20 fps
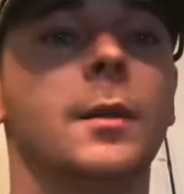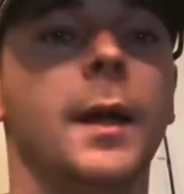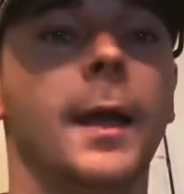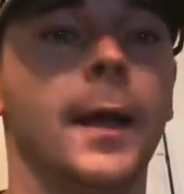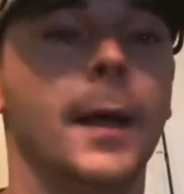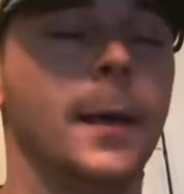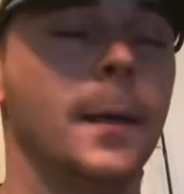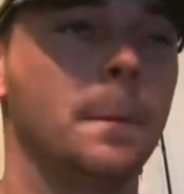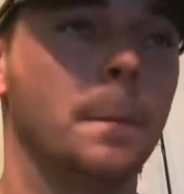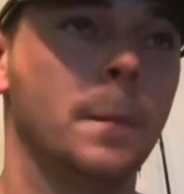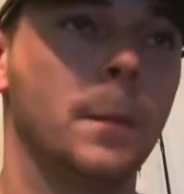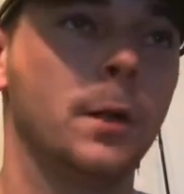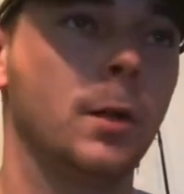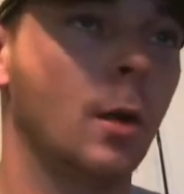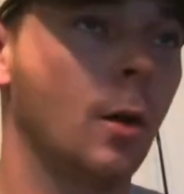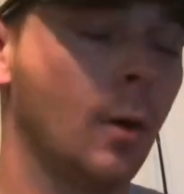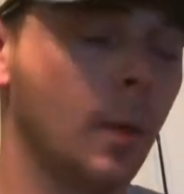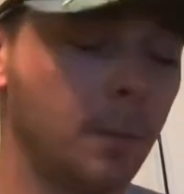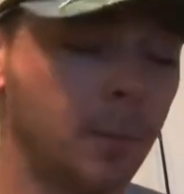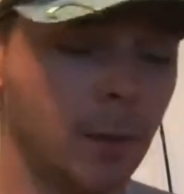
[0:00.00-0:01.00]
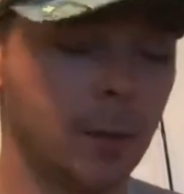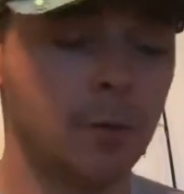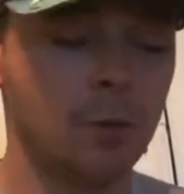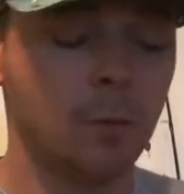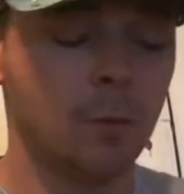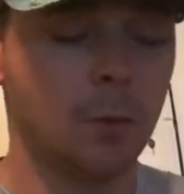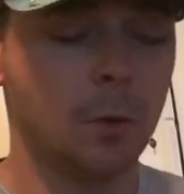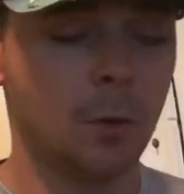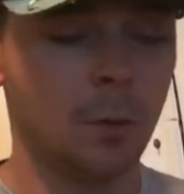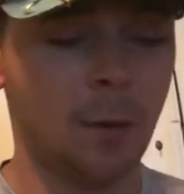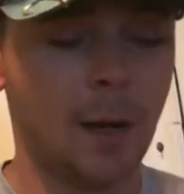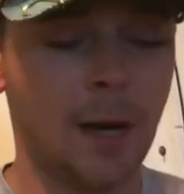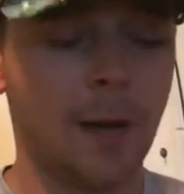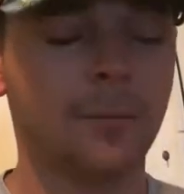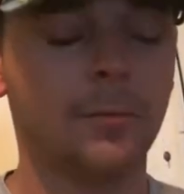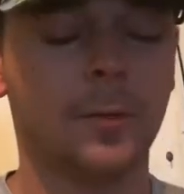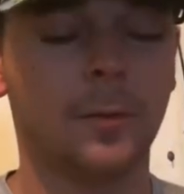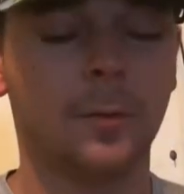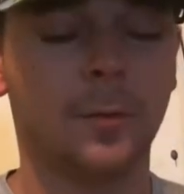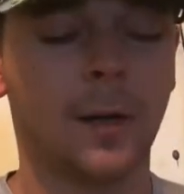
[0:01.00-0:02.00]
at, you know, you
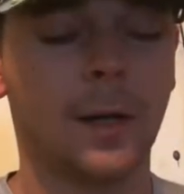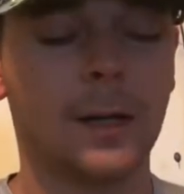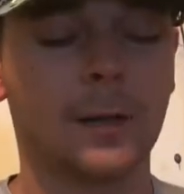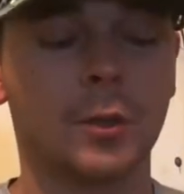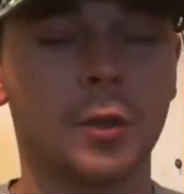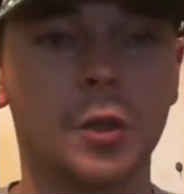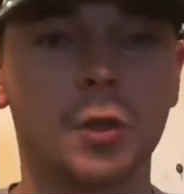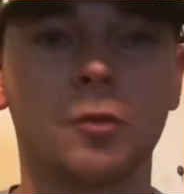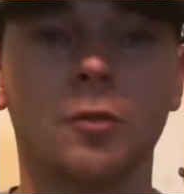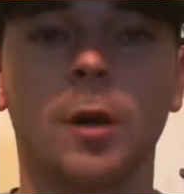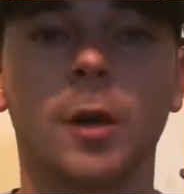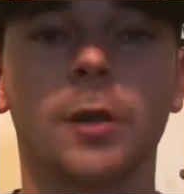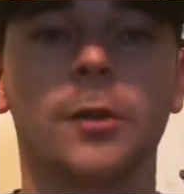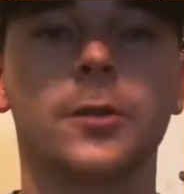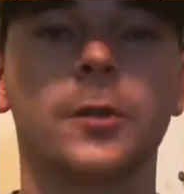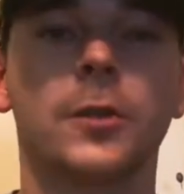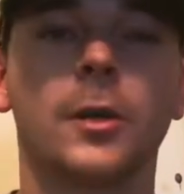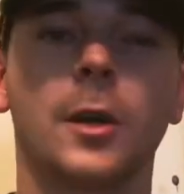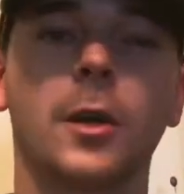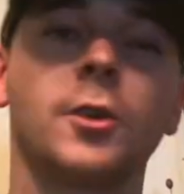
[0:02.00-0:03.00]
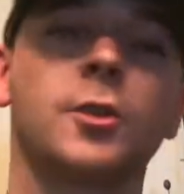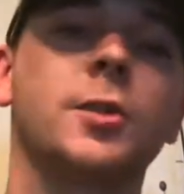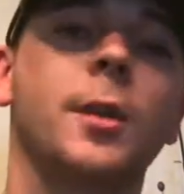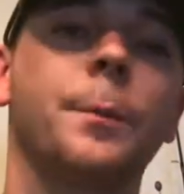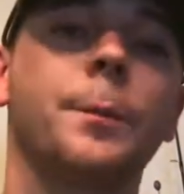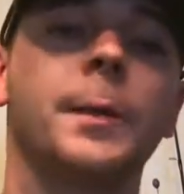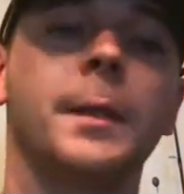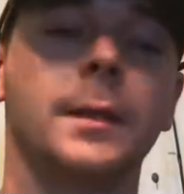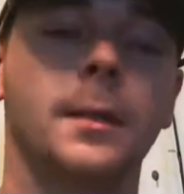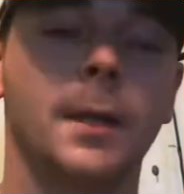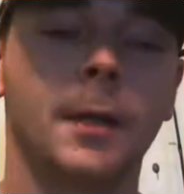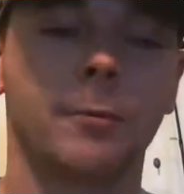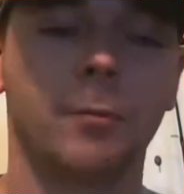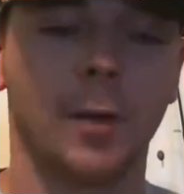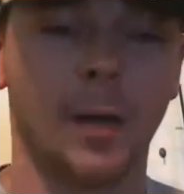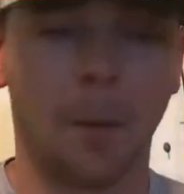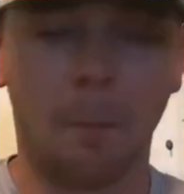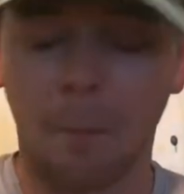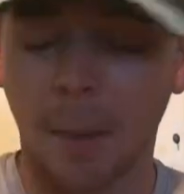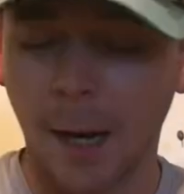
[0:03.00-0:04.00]
have to find structure or something
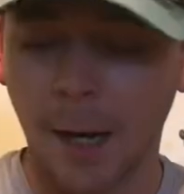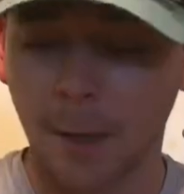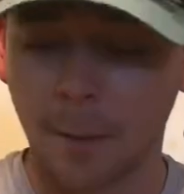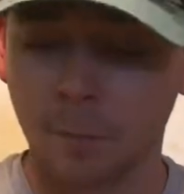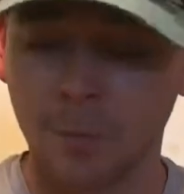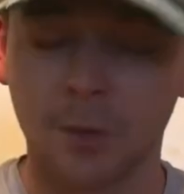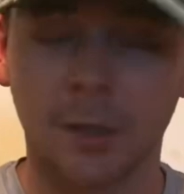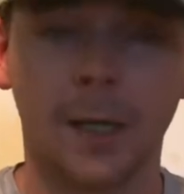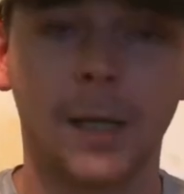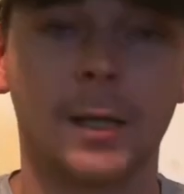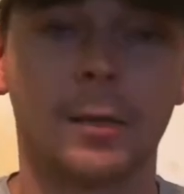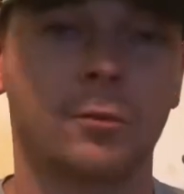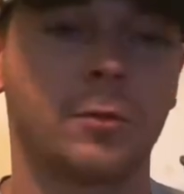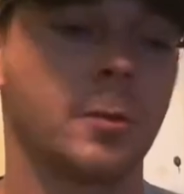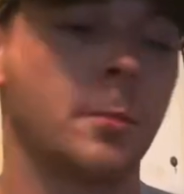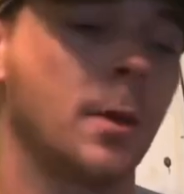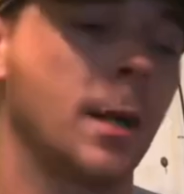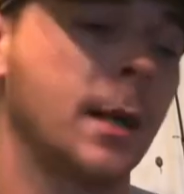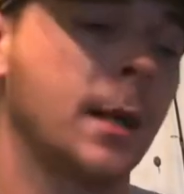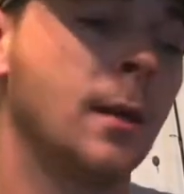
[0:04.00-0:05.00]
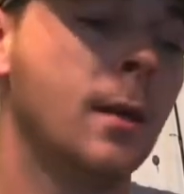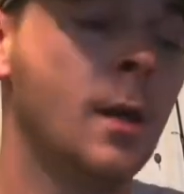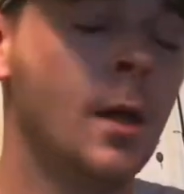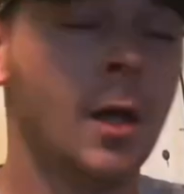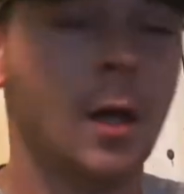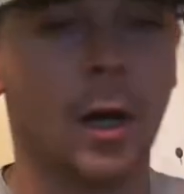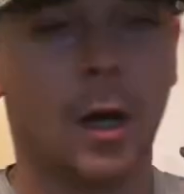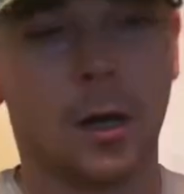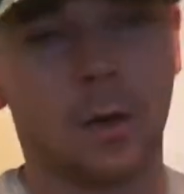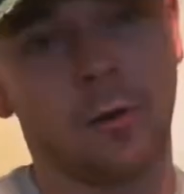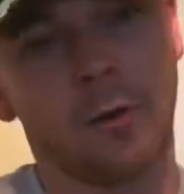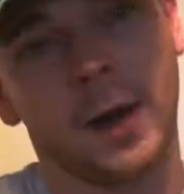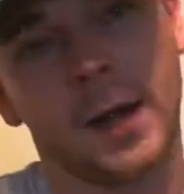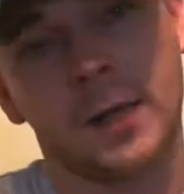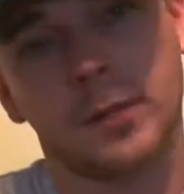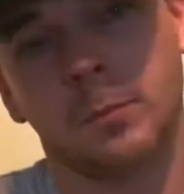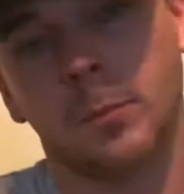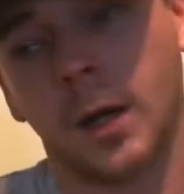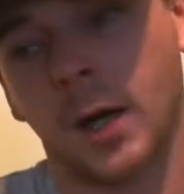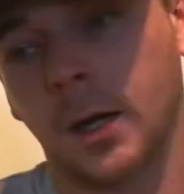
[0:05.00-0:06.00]
different, a bottom change from like a
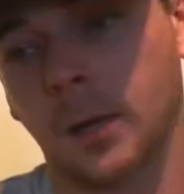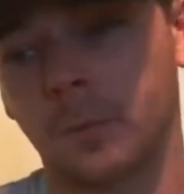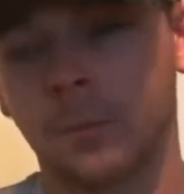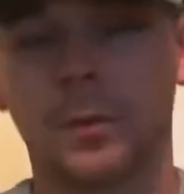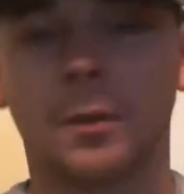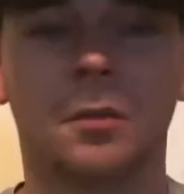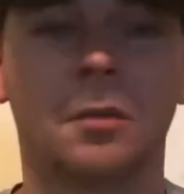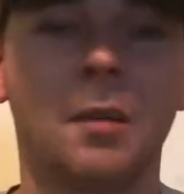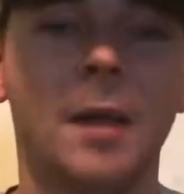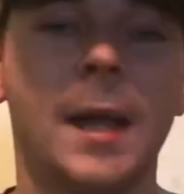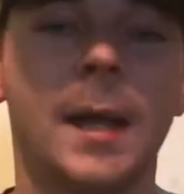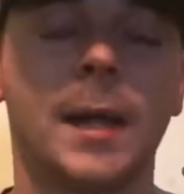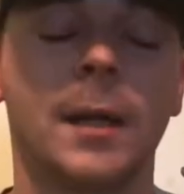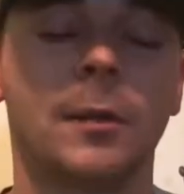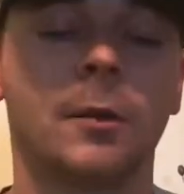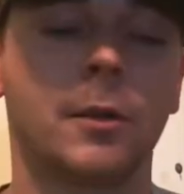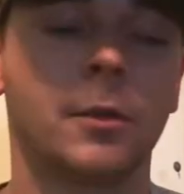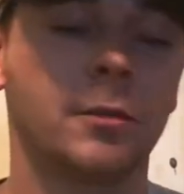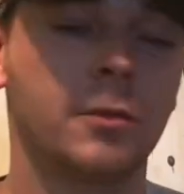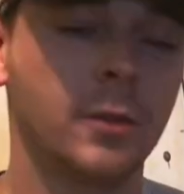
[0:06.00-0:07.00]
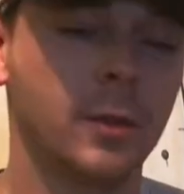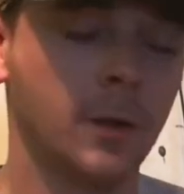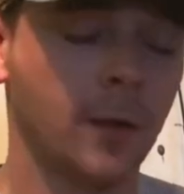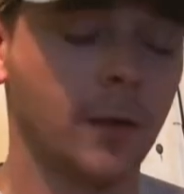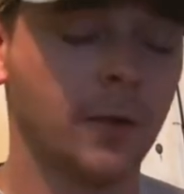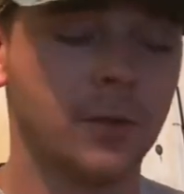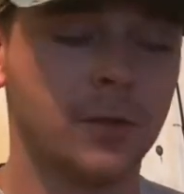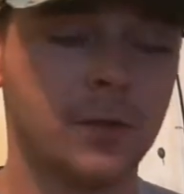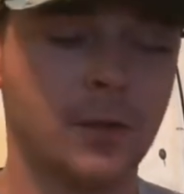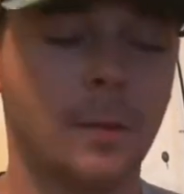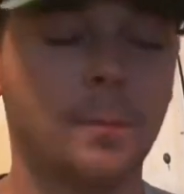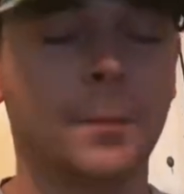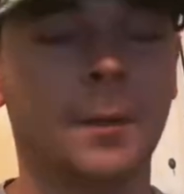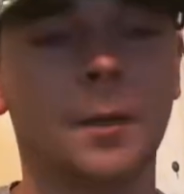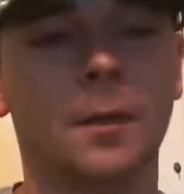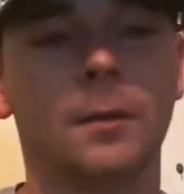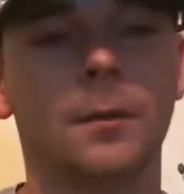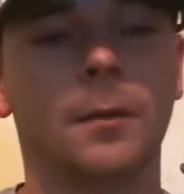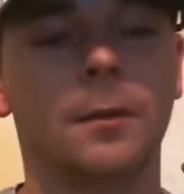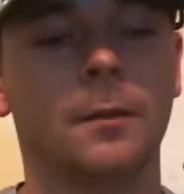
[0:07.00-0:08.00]
grass bottom to sand, or you know, there's
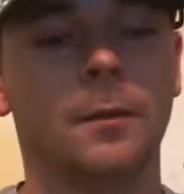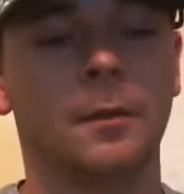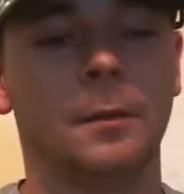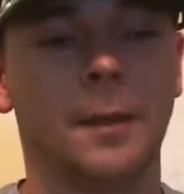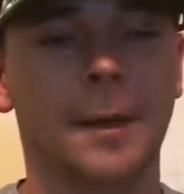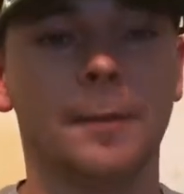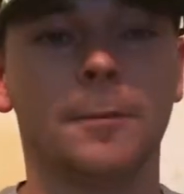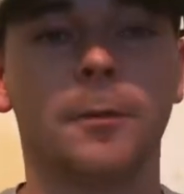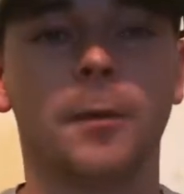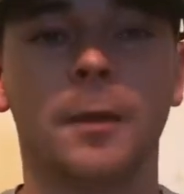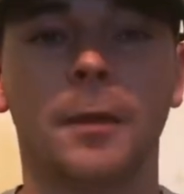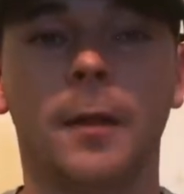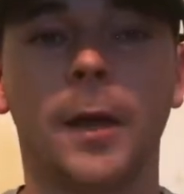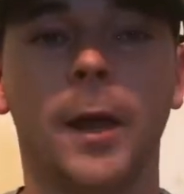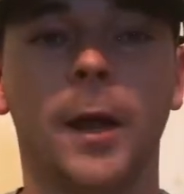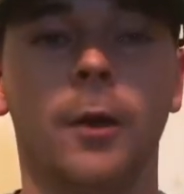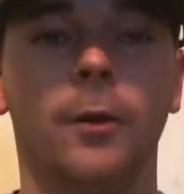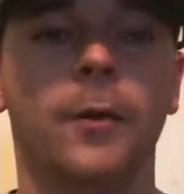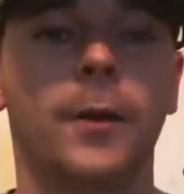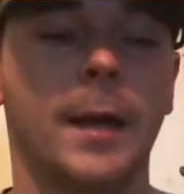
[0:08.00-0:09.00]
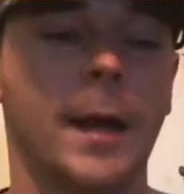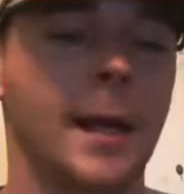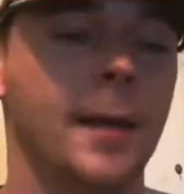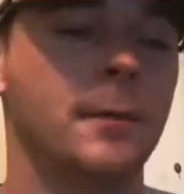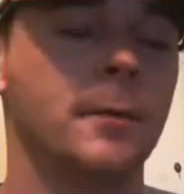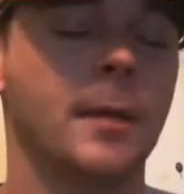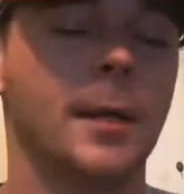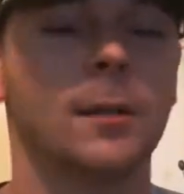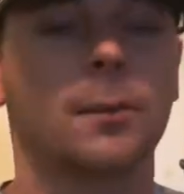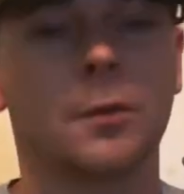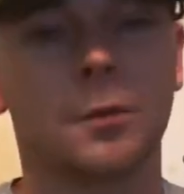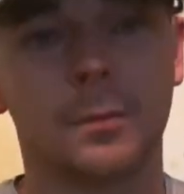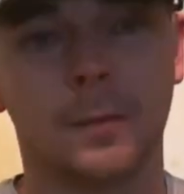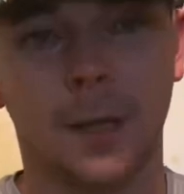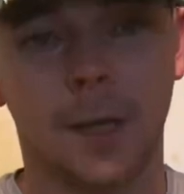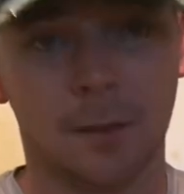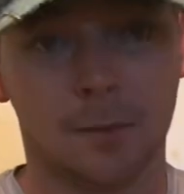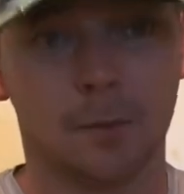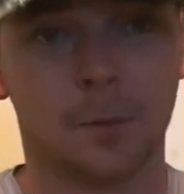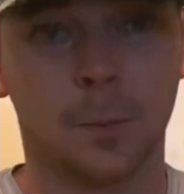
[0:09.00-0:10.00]
something different there that has
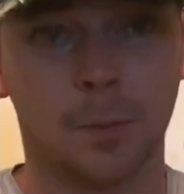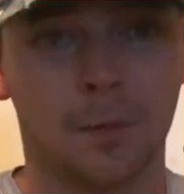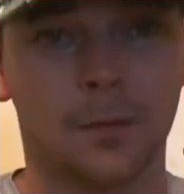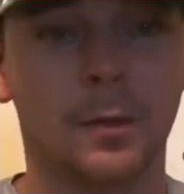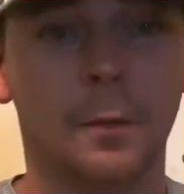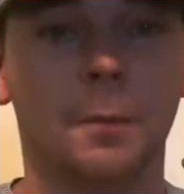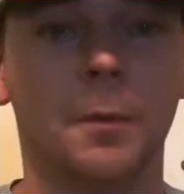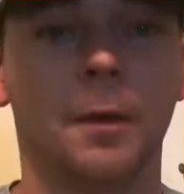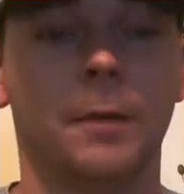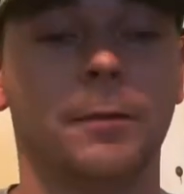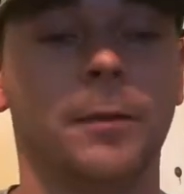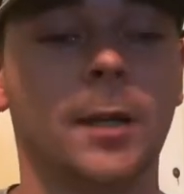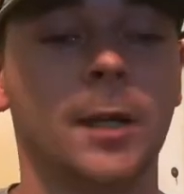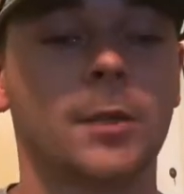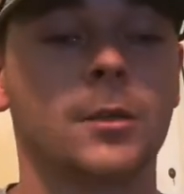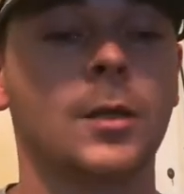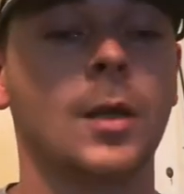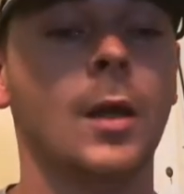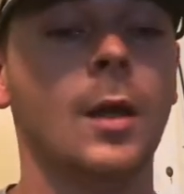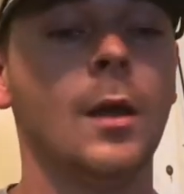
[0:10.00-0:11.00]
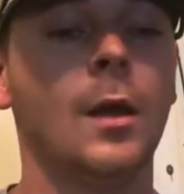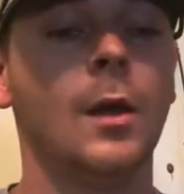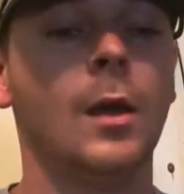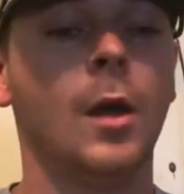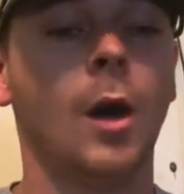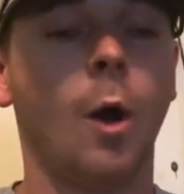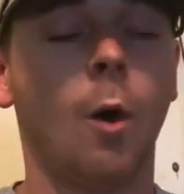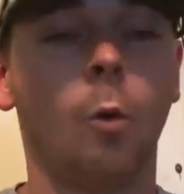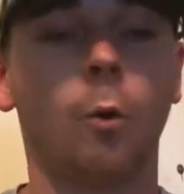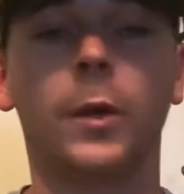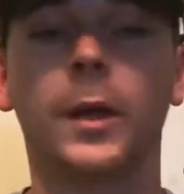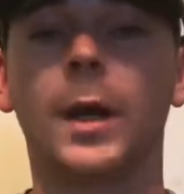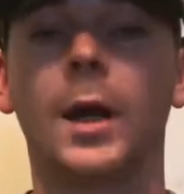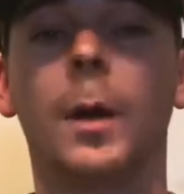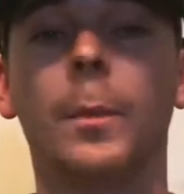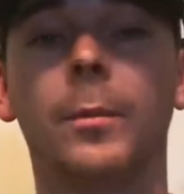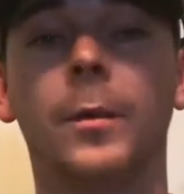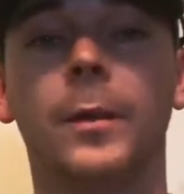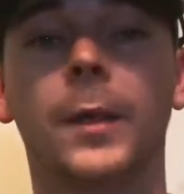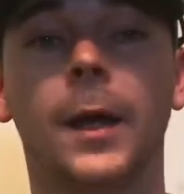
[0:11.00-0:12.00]
that specific fish holding
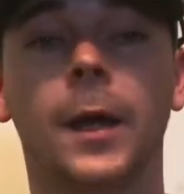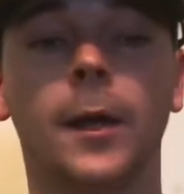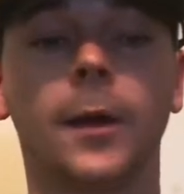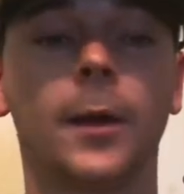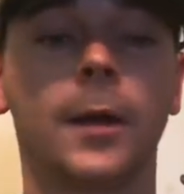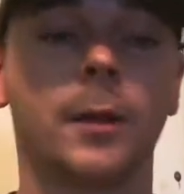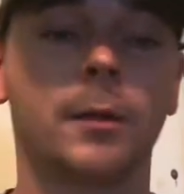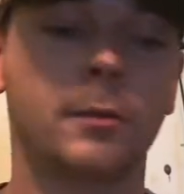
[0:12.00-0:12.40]
up in that area.